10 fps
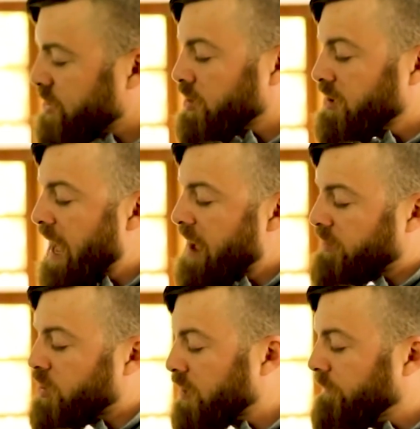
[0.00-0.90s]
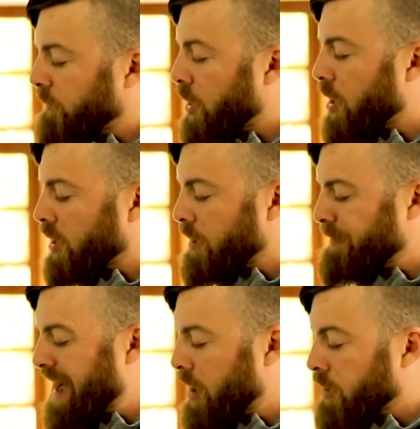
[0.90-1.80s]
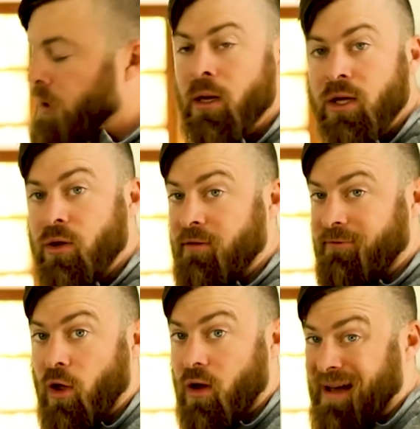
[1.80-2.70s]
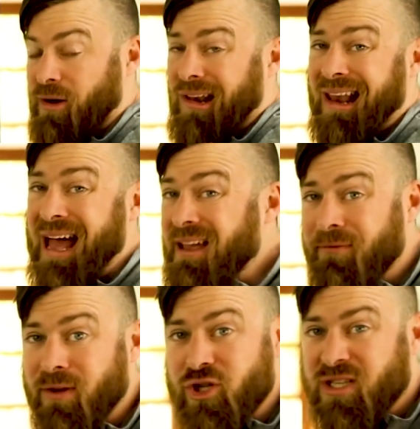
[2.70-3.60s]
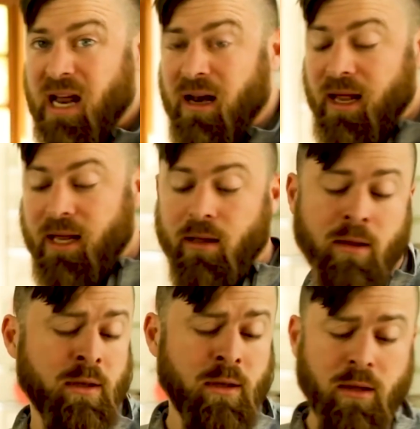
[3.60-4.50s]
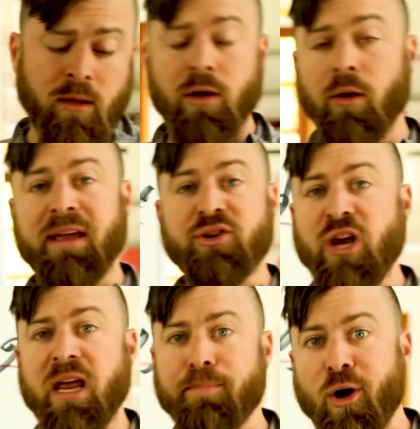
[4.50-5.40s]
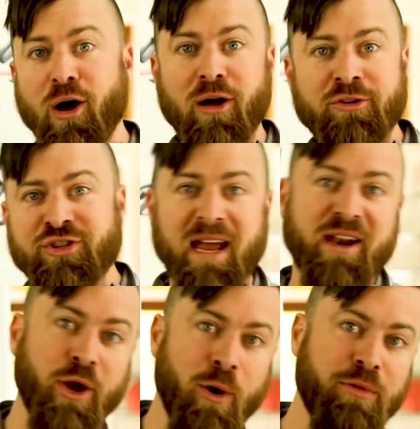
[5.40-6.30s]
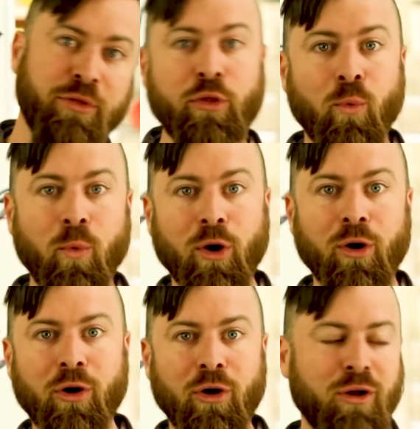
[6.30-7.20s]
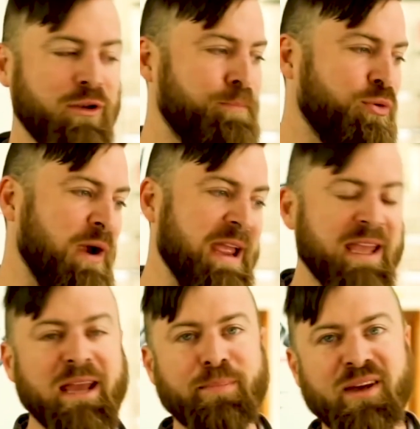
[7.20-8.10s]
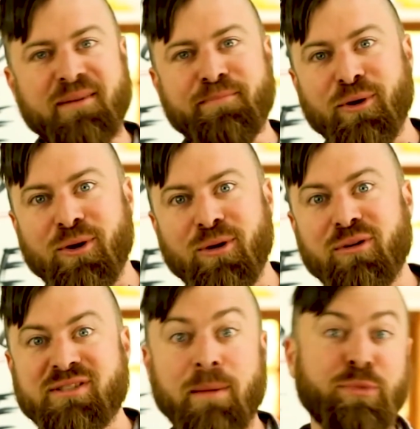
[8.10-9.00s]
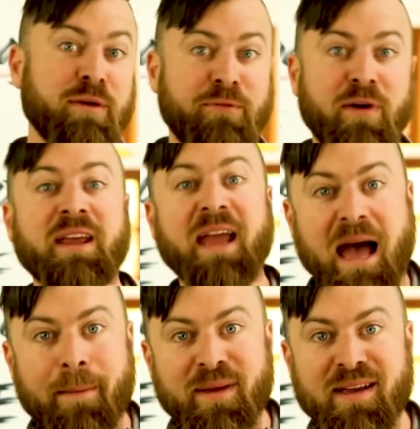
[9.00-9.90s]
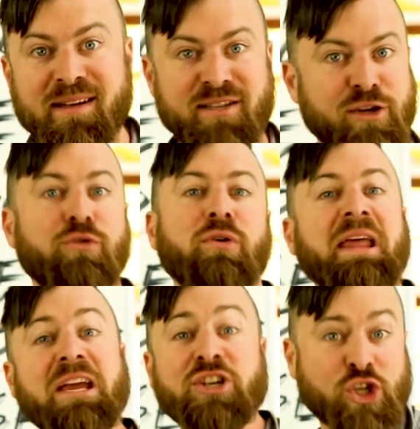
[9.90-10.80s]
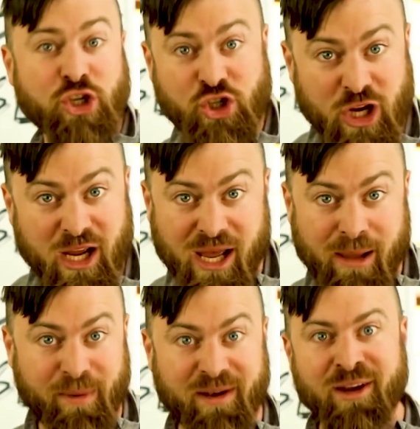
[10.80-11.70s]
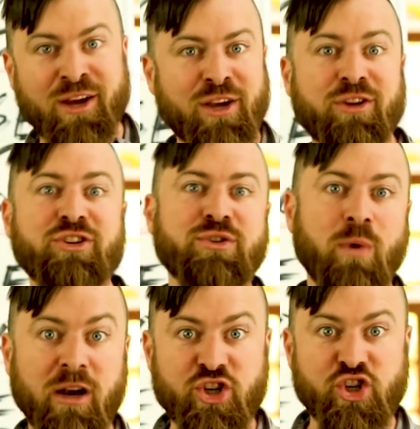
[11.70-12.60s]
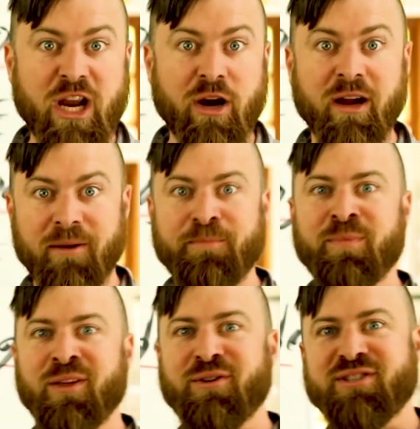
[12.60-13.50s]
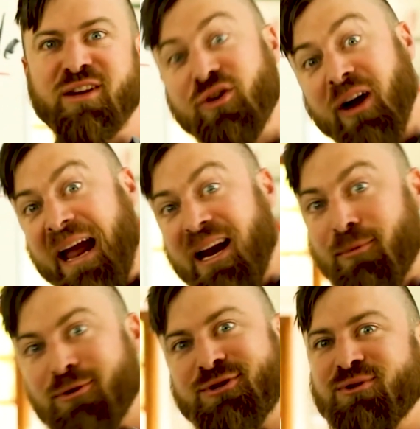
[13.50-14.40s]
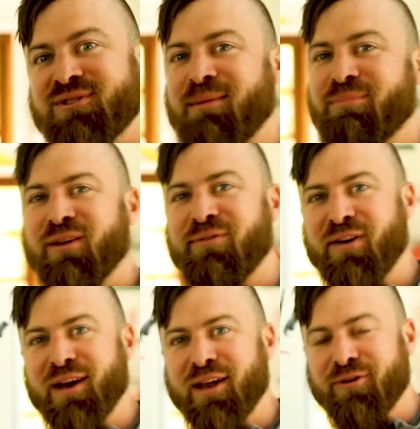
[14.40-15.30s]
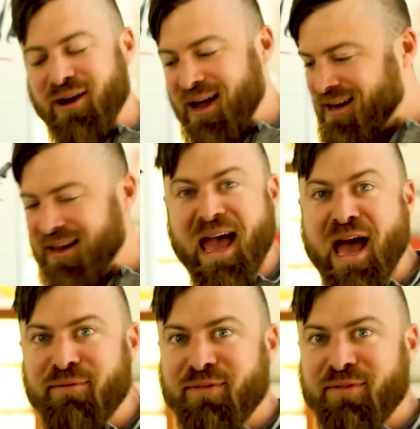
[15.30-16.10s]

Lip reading: you can vlog about life and just kind of like, you know, like Jake Paul, just kind of going through the world, pranking people, something funny happens in your relationship and you just want to share it. Or so your animals do something funny, right? Cat